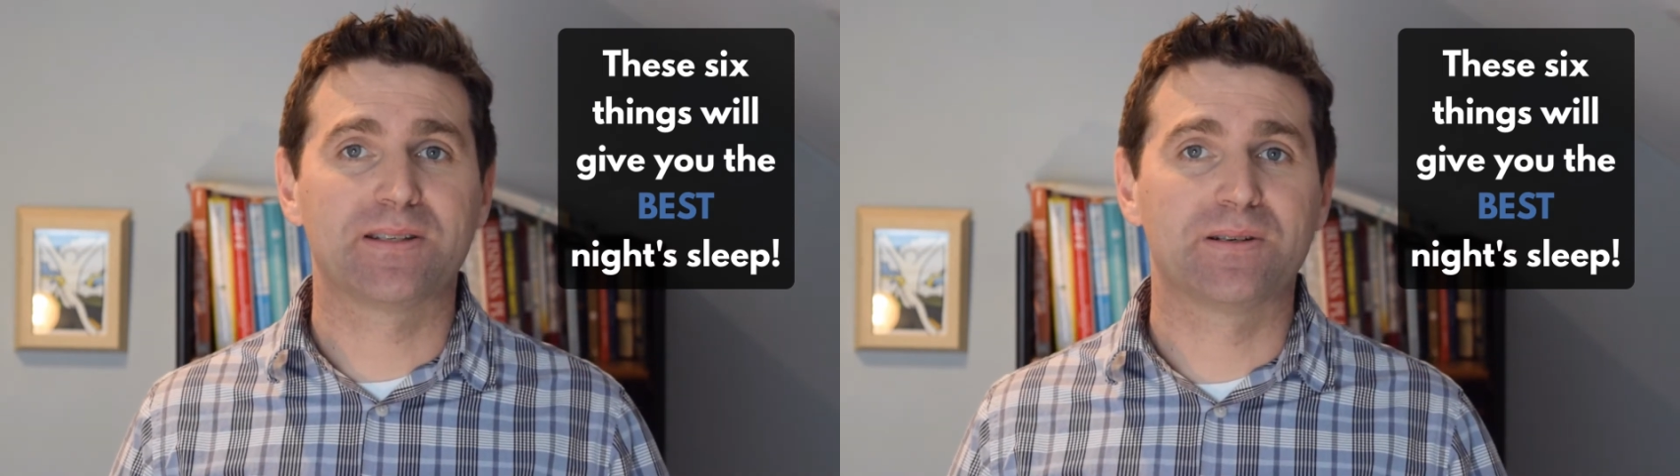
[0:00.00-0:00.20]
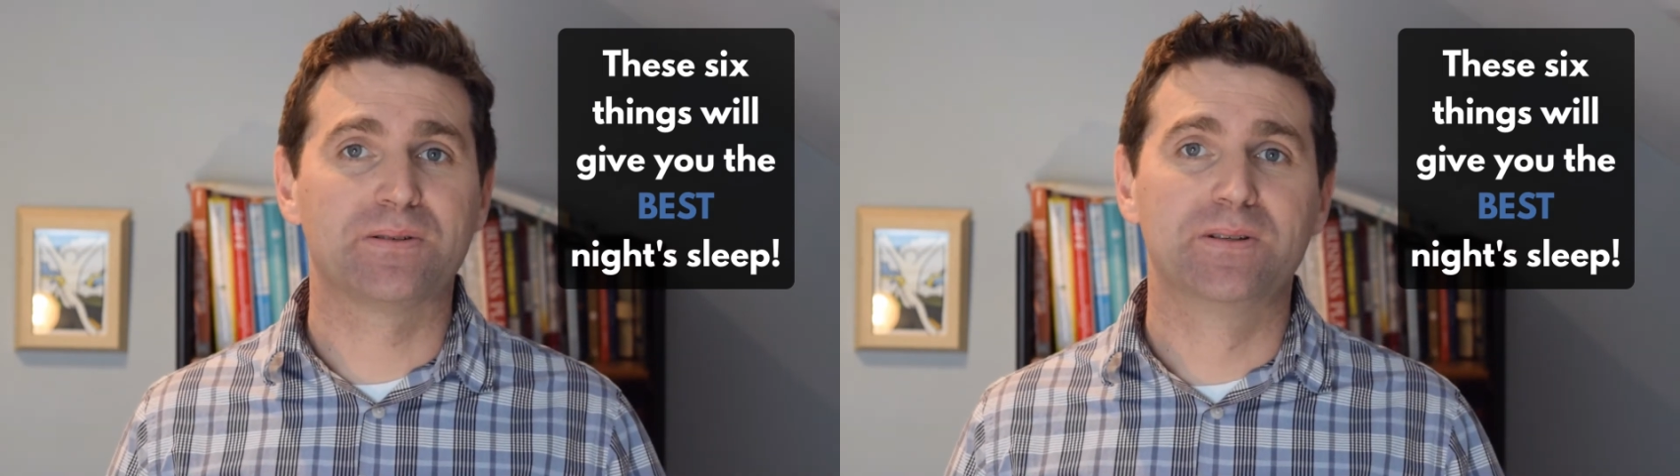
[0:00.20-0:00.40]

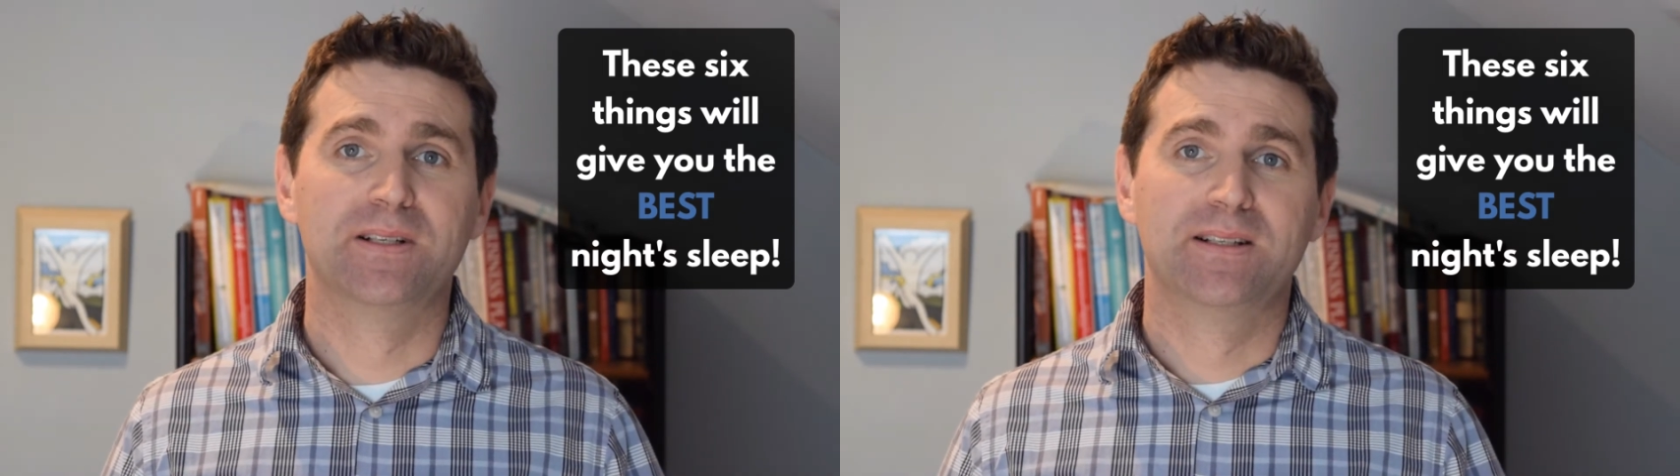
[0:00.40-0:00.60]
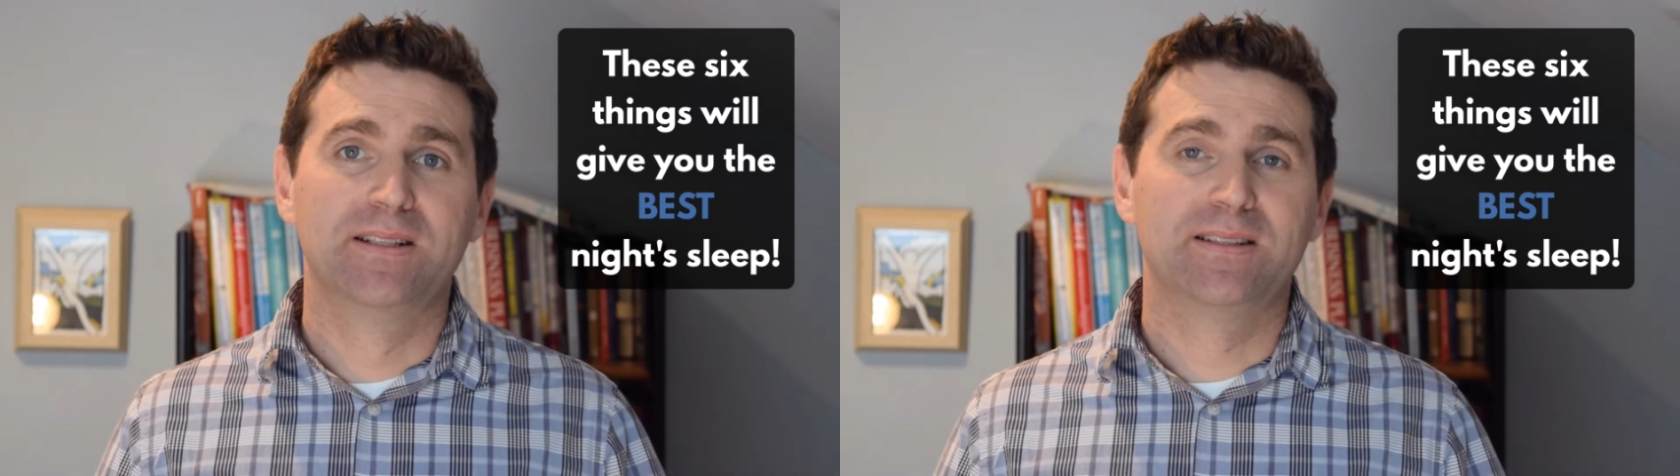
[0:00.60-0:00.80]
So
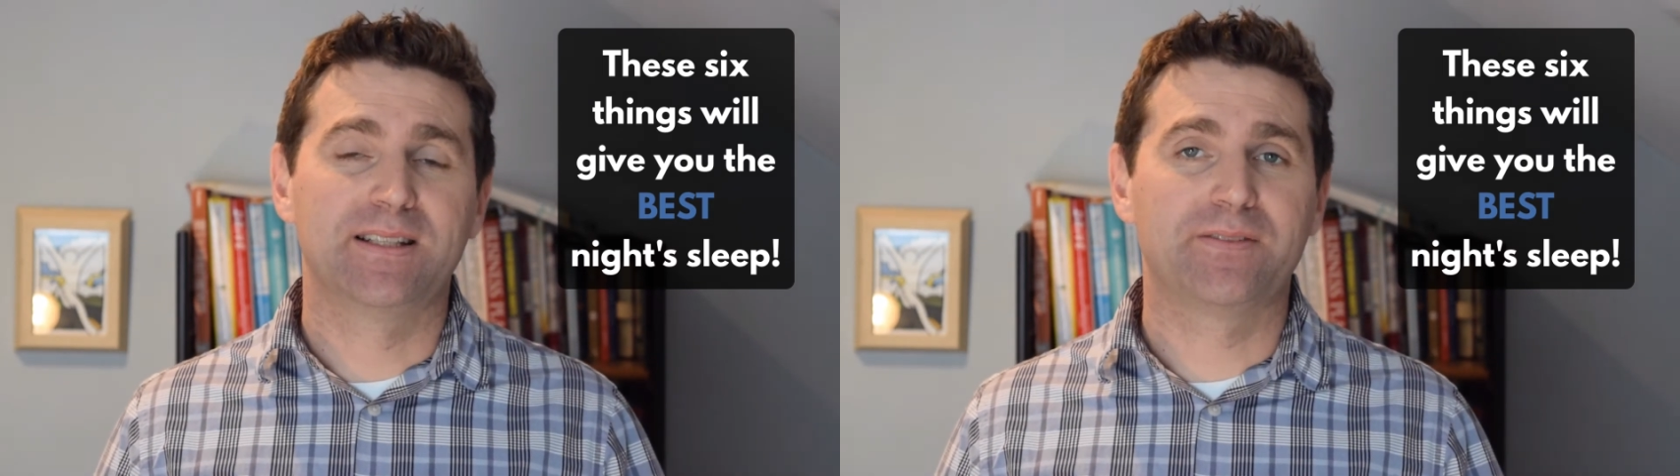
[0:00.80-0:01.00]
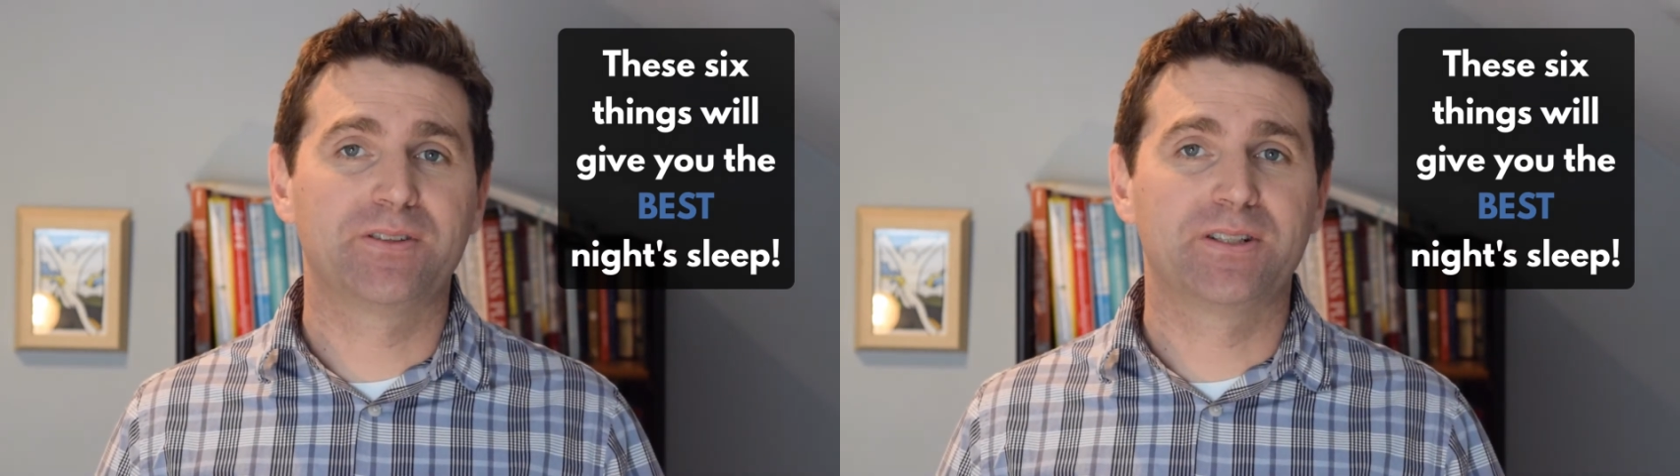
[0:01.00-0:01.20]

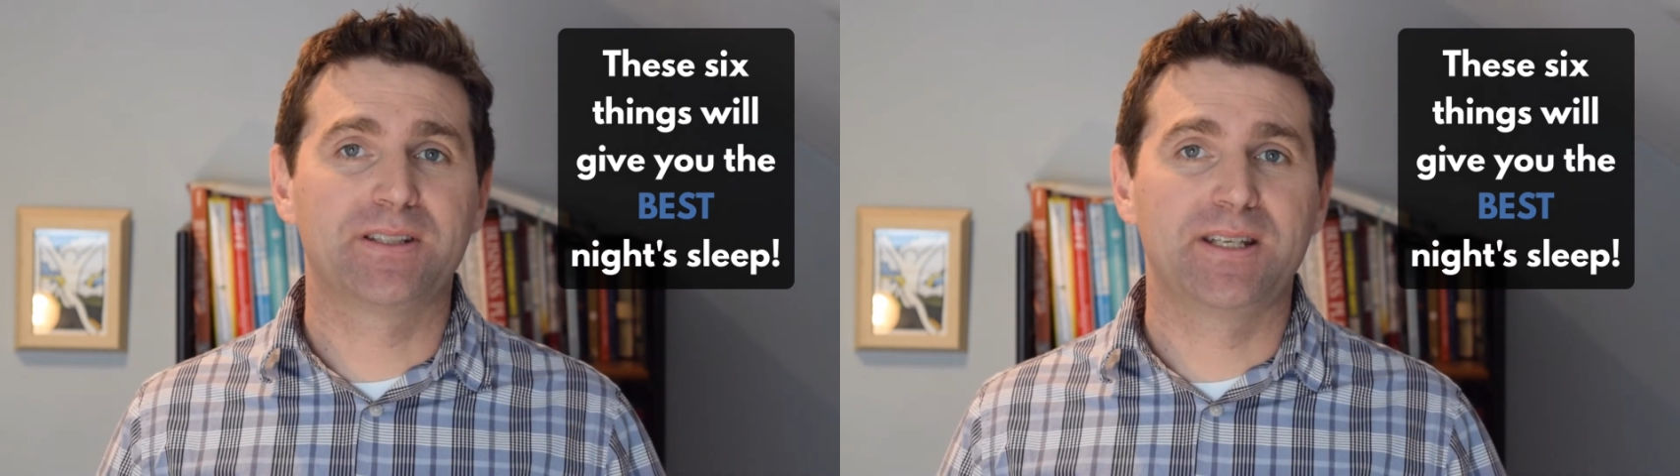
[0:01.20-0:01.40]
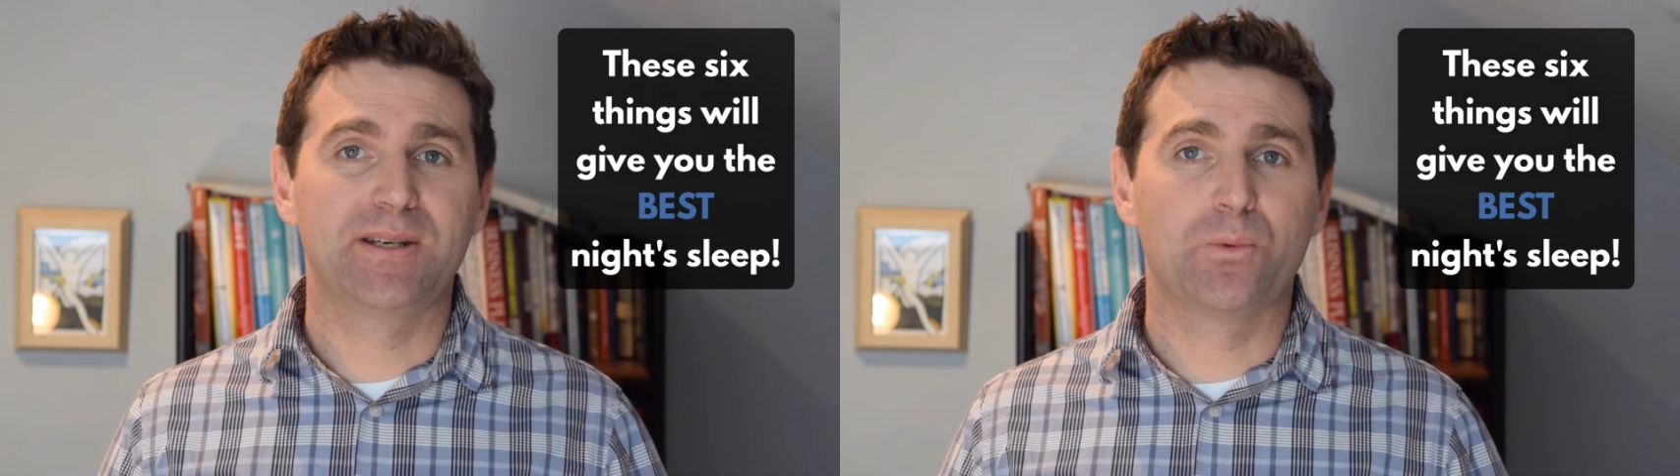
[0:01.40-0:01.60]

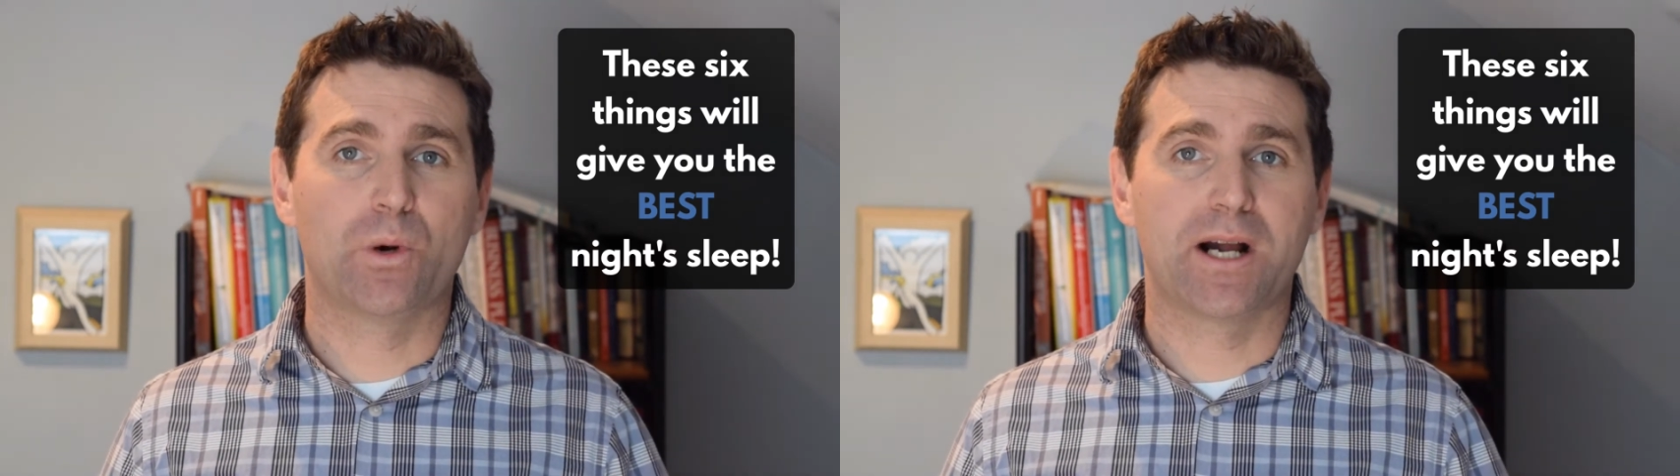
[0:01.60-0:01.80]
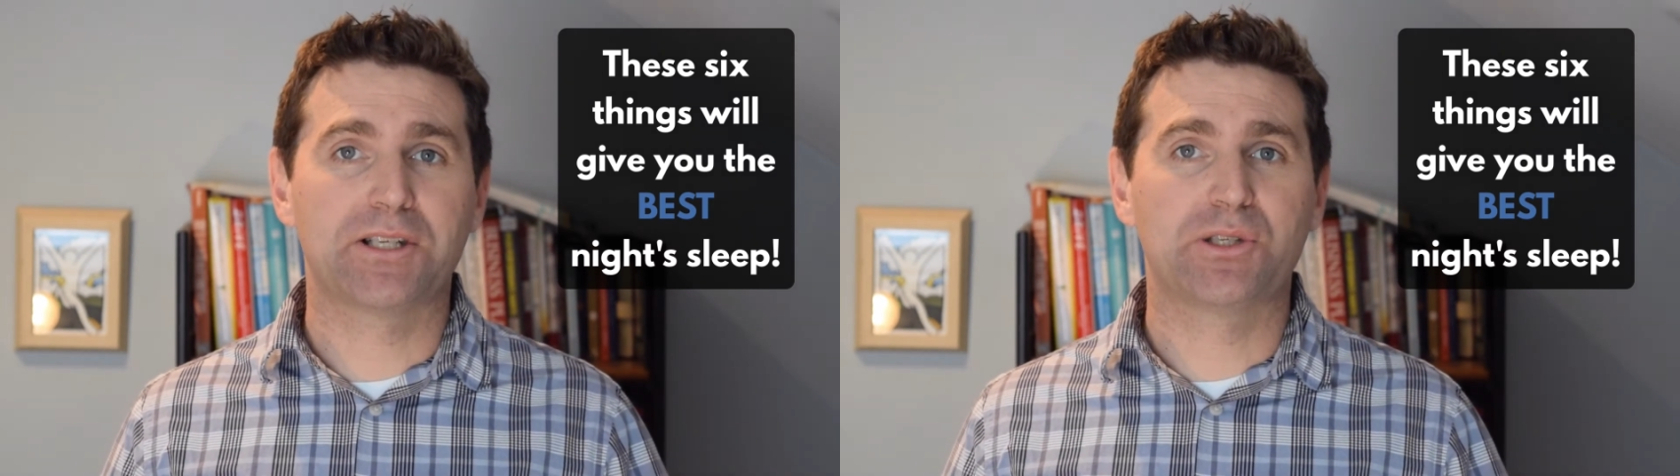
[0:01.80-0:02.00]
definitely
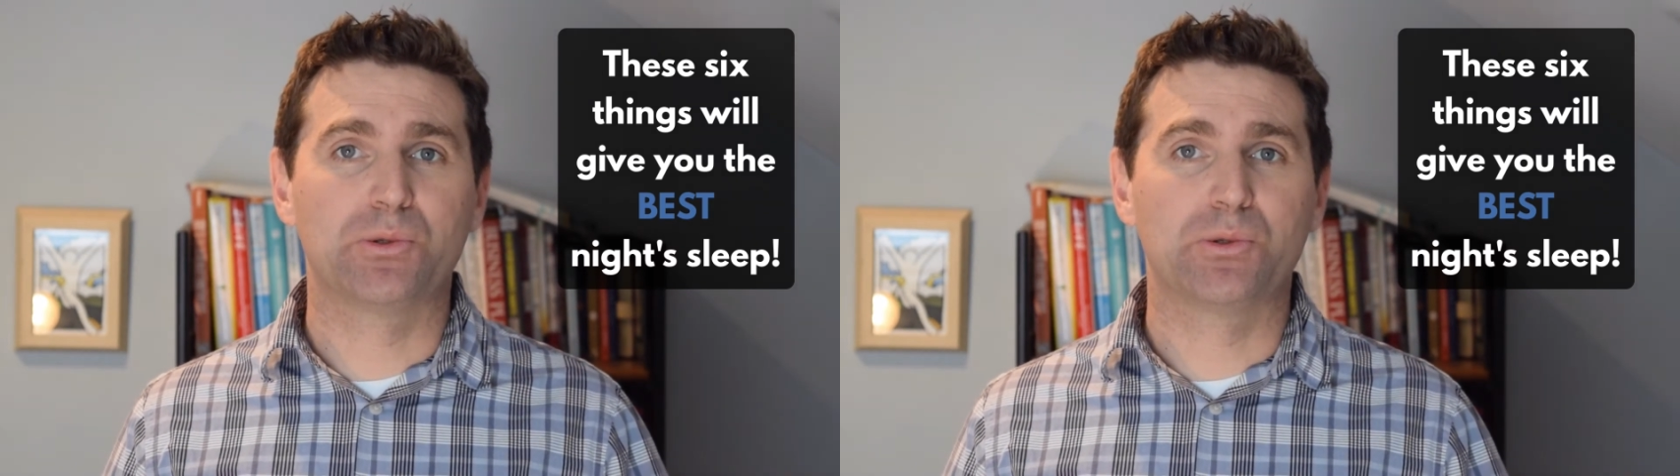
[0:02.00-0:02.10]
watch